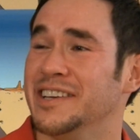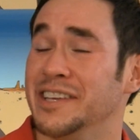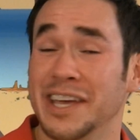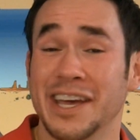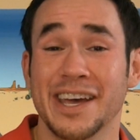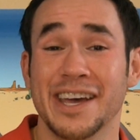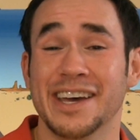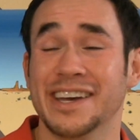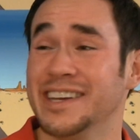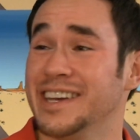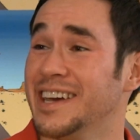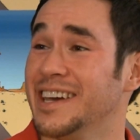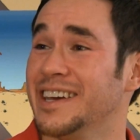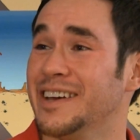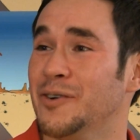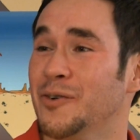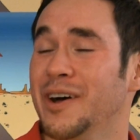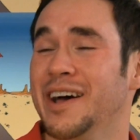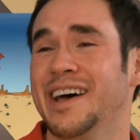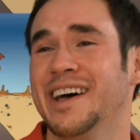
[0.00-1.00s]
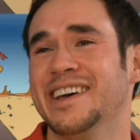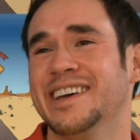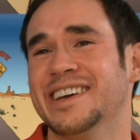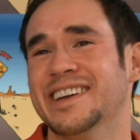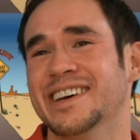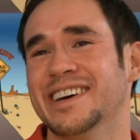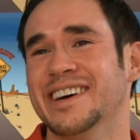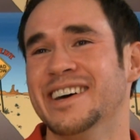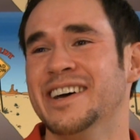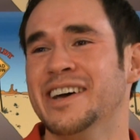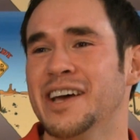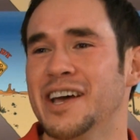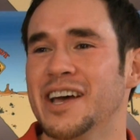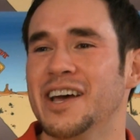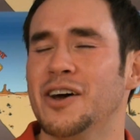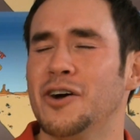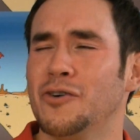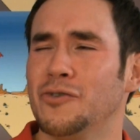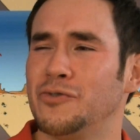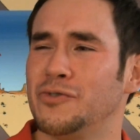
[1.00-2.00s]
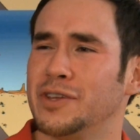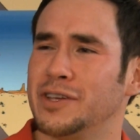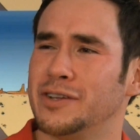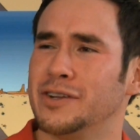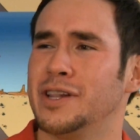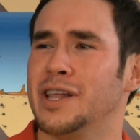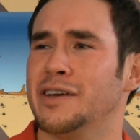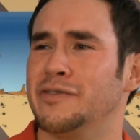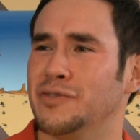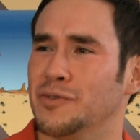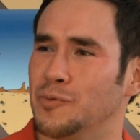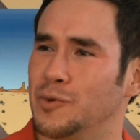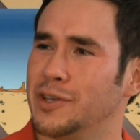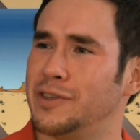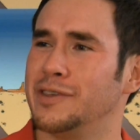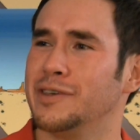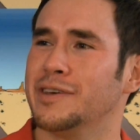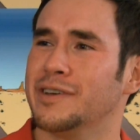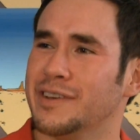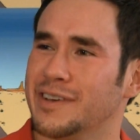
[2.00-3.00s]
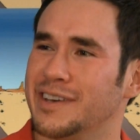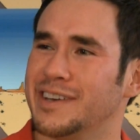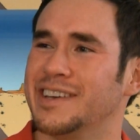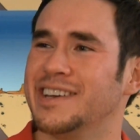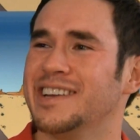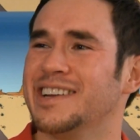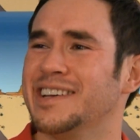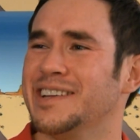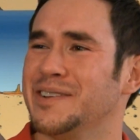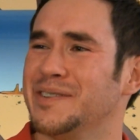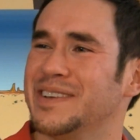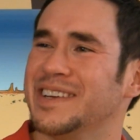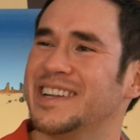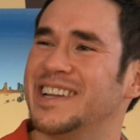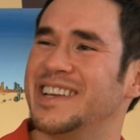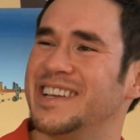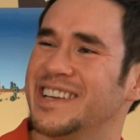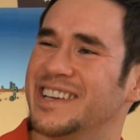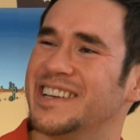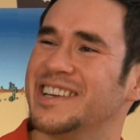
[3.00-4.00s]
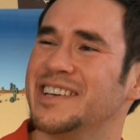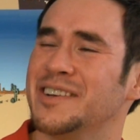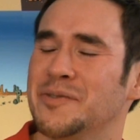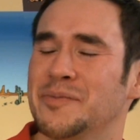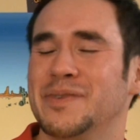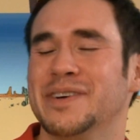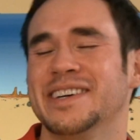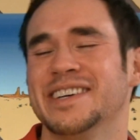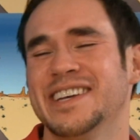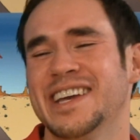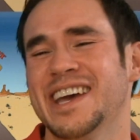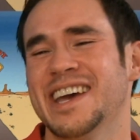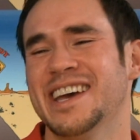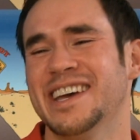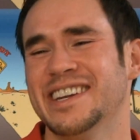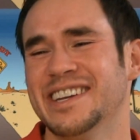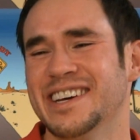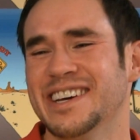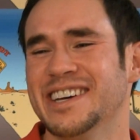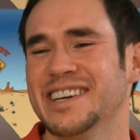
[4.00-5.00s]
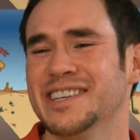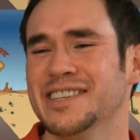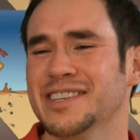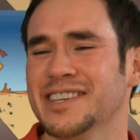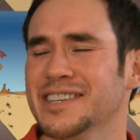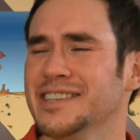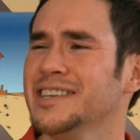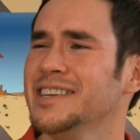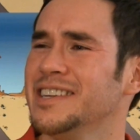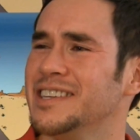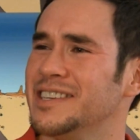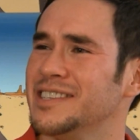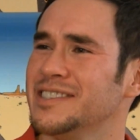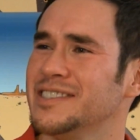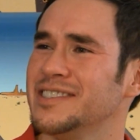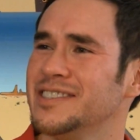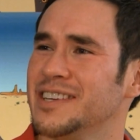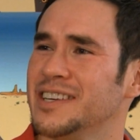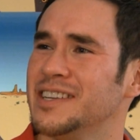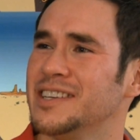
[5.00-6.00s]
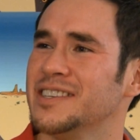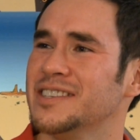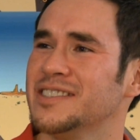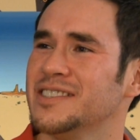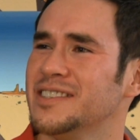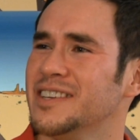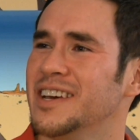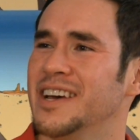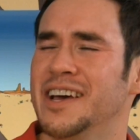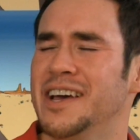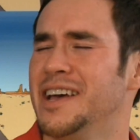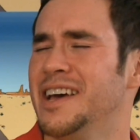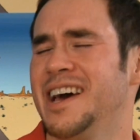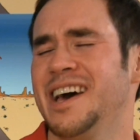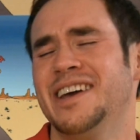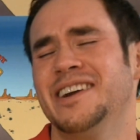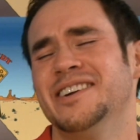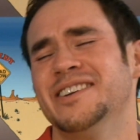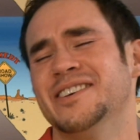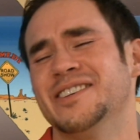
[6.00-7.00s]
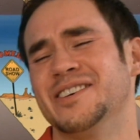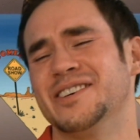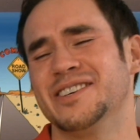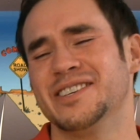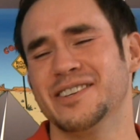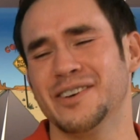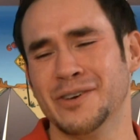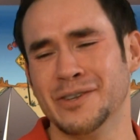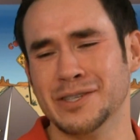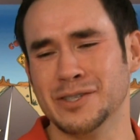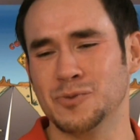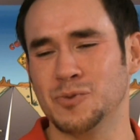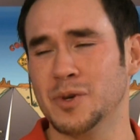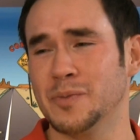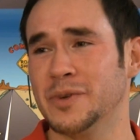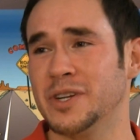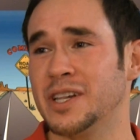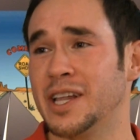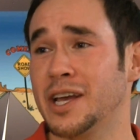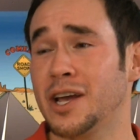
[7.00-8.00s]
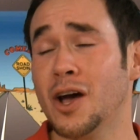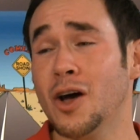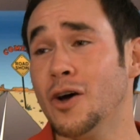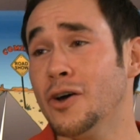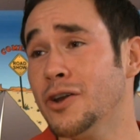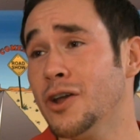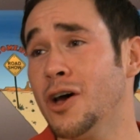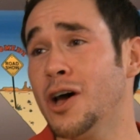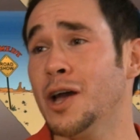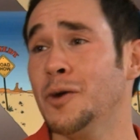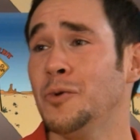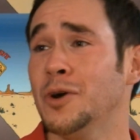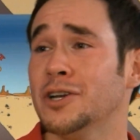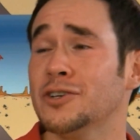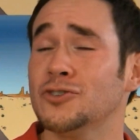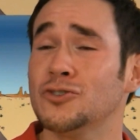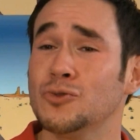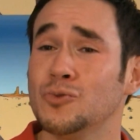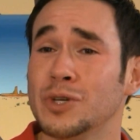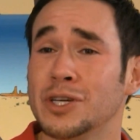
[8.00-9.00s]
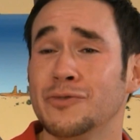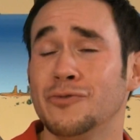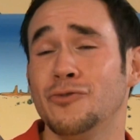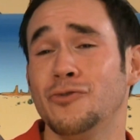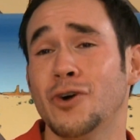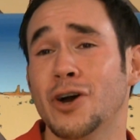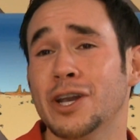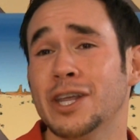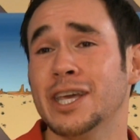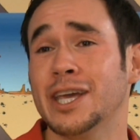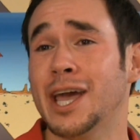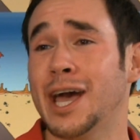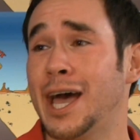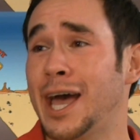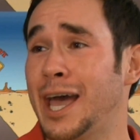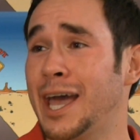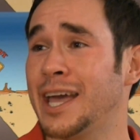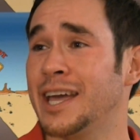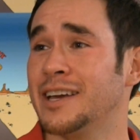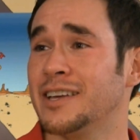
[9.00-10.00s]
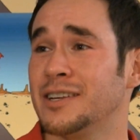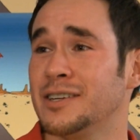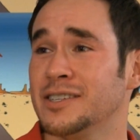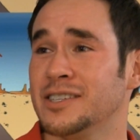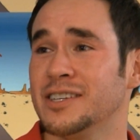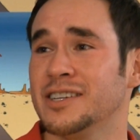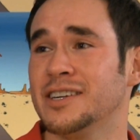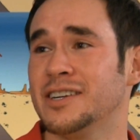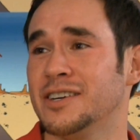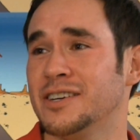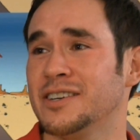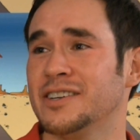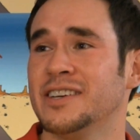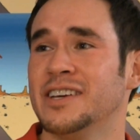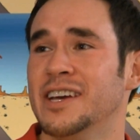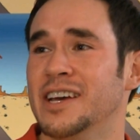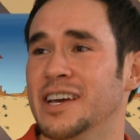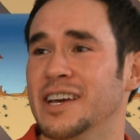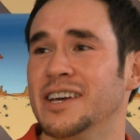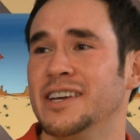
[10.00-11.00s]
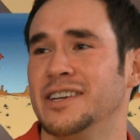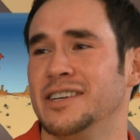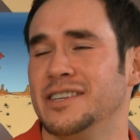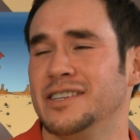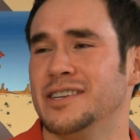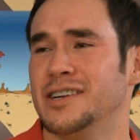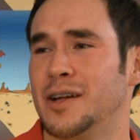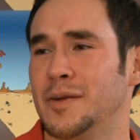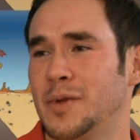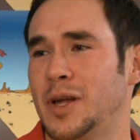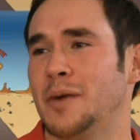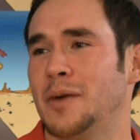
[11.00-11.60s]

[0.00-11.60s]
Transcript: Yeah. Well, you know, hopefully they're laughing with you, you know what I mean? But yeah, no, it is. I don't know, all these women like, oh no, I want a sweet, funny guy, and you know,